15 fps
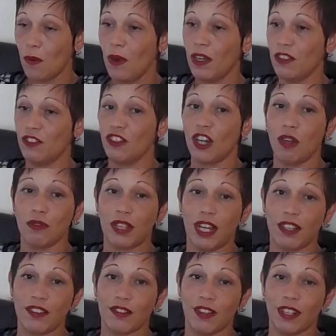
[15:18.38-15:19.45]
child
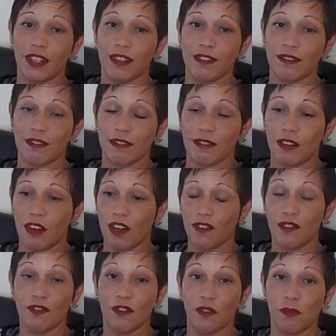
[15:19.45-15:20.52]
tax credits. I've
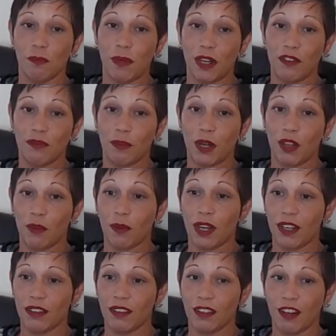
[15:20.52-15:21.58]
informed both, by the way,
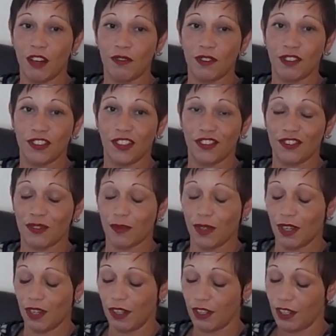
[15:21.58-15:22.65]
that I've returned to
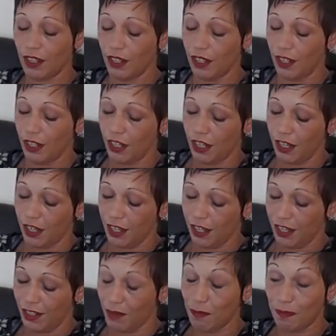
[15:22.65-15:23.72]
work,
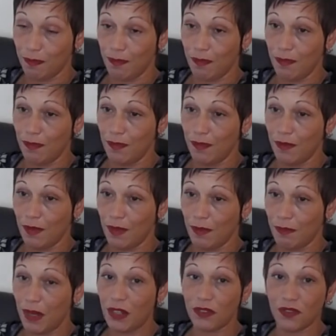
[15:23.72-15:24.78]
and
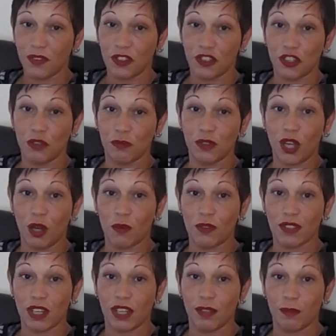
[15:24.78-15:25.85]
both assumed that I was
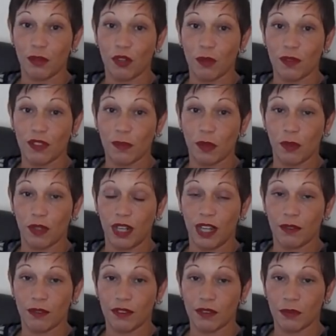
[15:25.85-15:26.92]
getting employment support
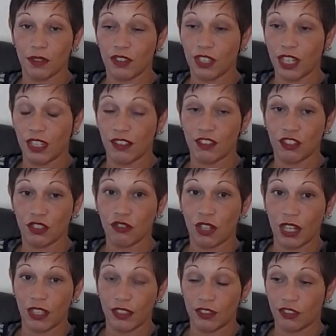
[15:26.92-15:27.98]
allowance, which again is
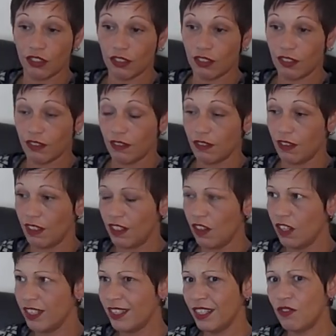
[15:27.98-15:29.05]
strange. And
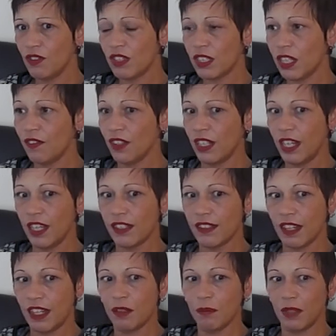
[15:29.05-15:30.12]
I did receive a letter
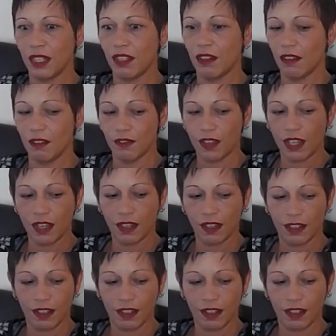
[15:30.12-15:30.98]
telling me of their